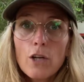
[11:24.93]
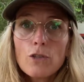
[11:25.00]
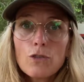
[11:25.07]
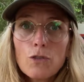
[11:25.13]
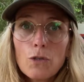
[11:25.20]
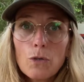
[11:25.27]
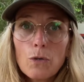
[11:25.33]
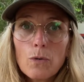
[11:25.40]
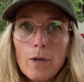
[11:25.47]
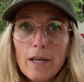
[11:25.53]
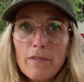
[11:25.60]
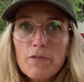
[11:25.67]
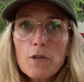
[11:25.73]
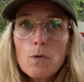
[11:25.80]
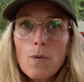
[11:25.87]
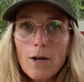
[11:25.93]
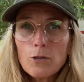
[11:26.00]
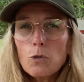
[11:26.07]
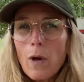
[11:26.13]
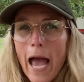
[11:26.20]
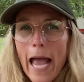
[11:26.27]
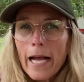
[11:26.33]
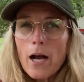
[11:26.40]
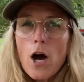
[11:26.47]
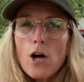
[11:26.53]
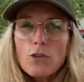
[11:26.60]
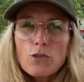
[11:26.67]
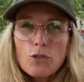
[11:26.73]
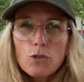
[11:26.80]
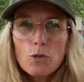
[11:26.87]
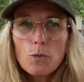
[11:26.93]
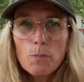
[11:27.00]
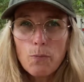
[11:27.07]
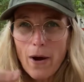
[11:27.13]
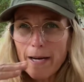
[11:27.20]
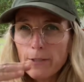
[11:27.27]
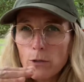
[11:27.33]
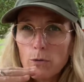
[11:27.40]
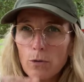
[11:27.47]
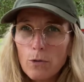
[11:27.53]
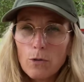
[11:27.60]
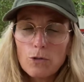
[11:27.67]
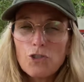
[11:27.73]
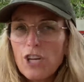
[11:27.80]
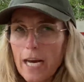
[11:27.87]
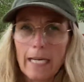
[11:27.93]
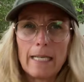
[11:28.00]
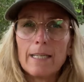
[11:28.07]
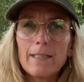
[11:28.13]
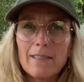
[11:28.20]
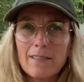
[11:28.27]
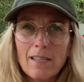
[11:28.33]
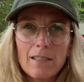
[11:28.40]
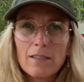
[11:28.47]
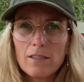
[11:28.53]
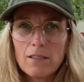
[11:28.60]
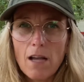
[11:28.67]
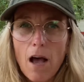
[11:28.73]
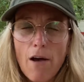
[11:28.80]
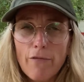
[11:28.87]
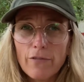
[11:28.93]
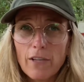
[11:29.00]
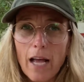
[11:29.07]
if you want to hang on to practical checklists and stuff